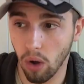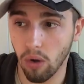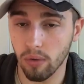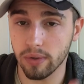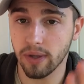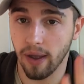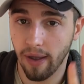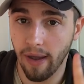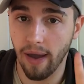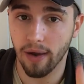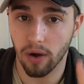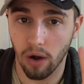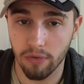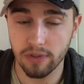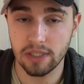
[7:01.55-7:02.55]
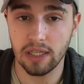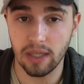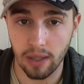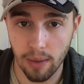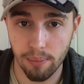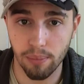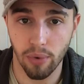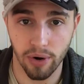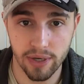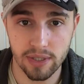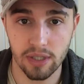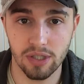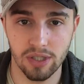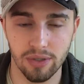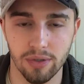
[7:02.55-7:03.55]
cold and obviously
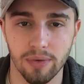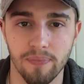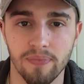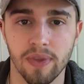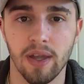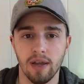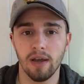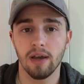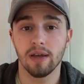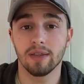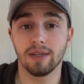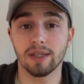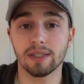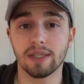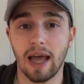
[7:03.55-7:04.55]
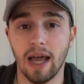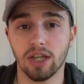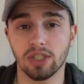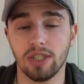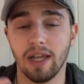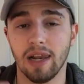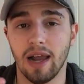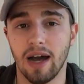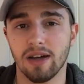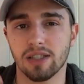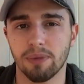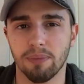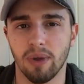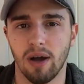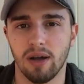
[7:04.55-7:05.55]
moist too. This actually allows
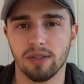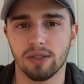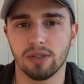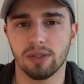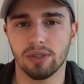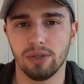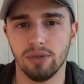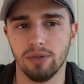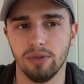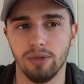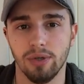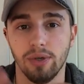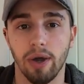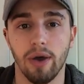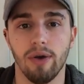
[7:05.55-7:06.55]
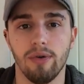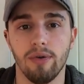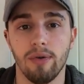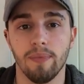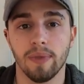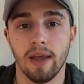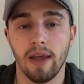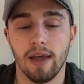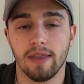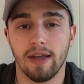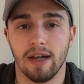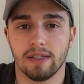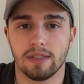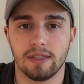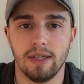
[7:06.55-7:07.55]
the plant to know
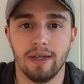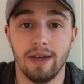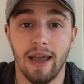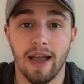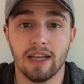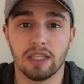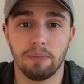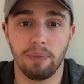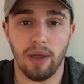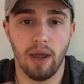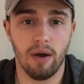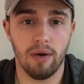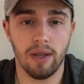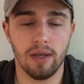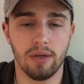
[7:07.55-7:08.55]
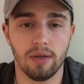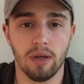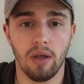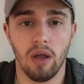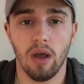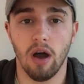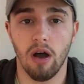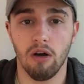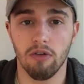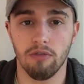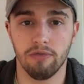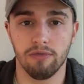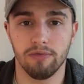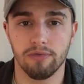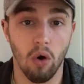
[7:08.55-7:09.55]
that the next period
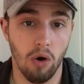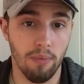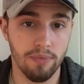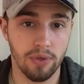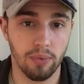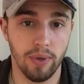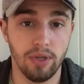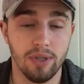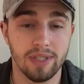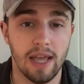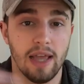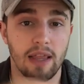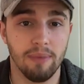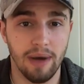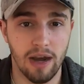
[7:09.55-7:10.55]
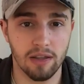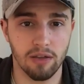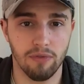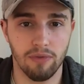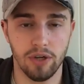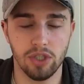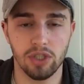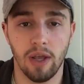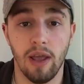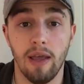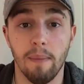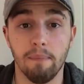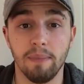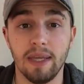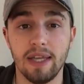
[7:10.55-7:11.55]
of warmth when you take them out the fridge
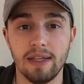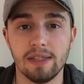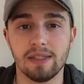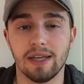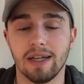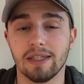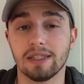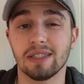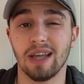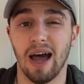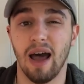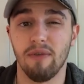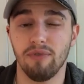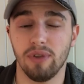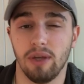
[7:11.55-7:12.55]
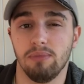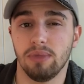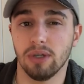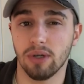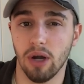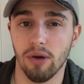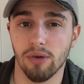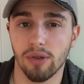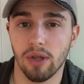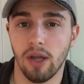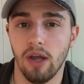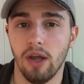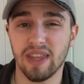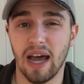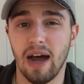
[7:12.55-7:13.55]
means that it's time for them to grow.
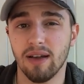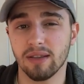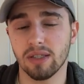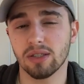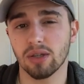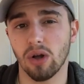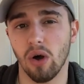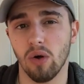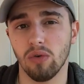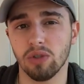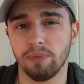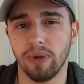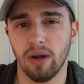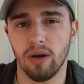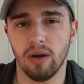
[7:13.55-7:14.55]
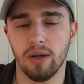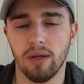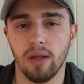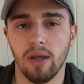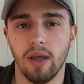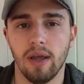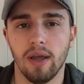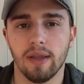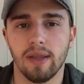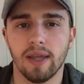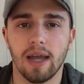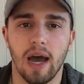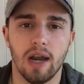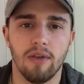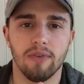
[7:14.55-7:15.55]
Without this cold period, they
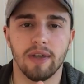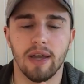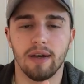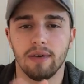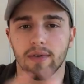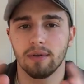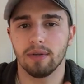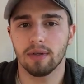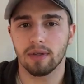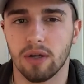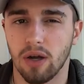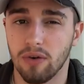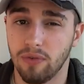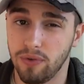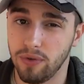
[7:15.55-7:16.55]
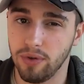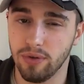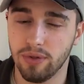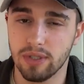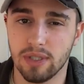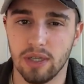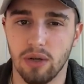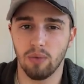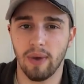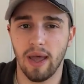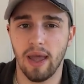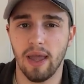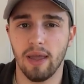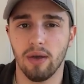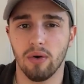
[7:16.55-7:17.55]
kind of get confused in a
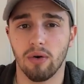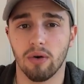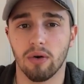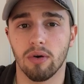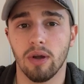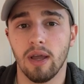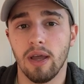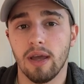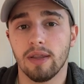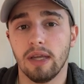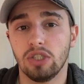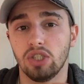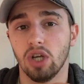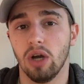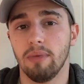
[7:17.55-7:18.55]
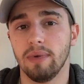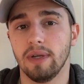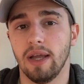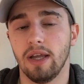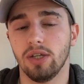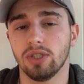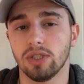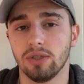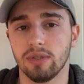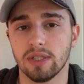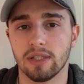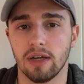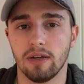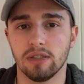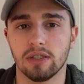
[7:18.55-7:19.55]
way or their germination
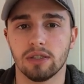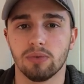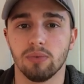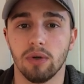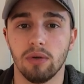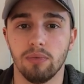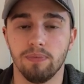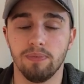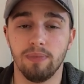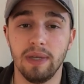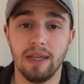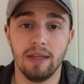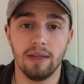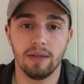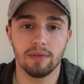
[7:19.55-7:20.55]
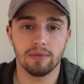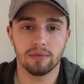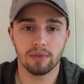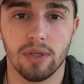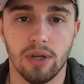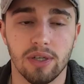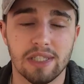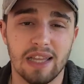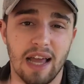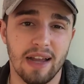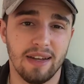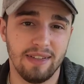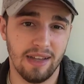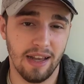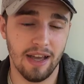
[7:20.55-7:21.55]
results will be you know
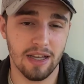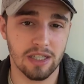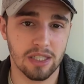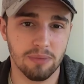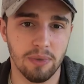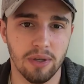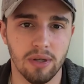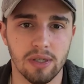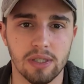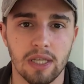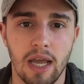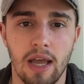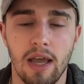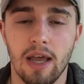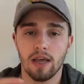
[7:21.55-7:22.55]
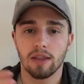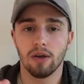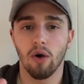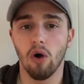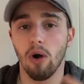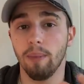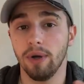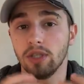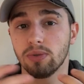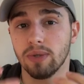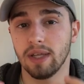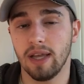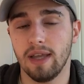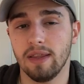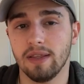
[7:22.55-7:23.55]
slightly less because the hormones
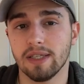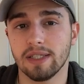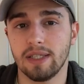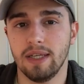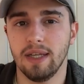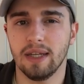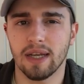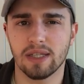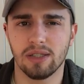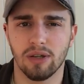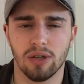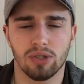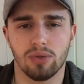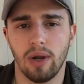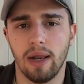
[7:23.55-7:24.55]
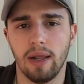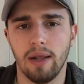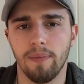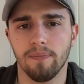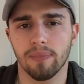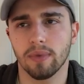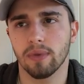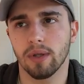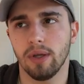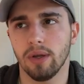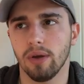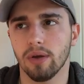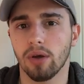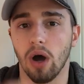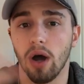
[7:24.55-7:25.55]
within the seed has not really, you
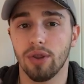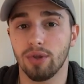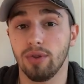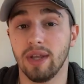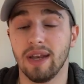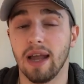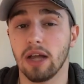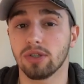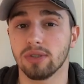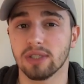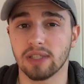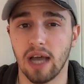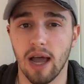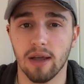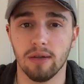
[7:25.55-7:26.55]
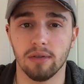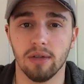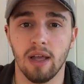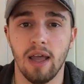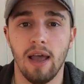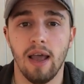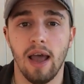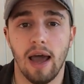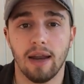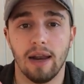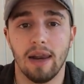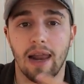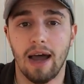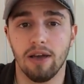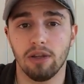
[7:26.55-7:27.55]
know, gone through their natural cycle and
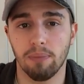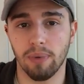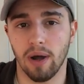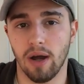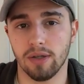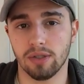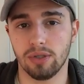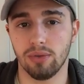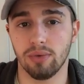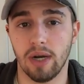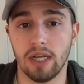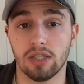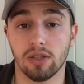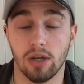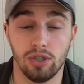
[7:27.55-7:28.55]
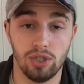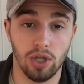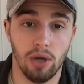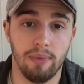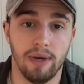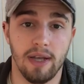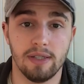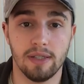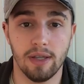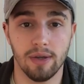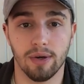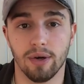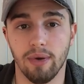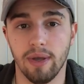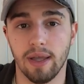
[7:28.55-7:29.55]
allow the plant to really start germinating
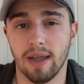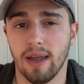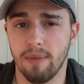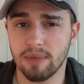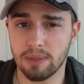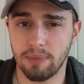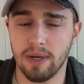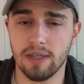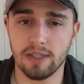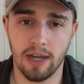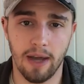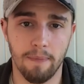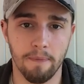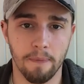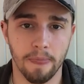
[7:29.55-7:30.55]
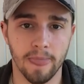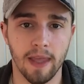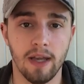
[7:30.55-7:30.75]
and growing come springtime.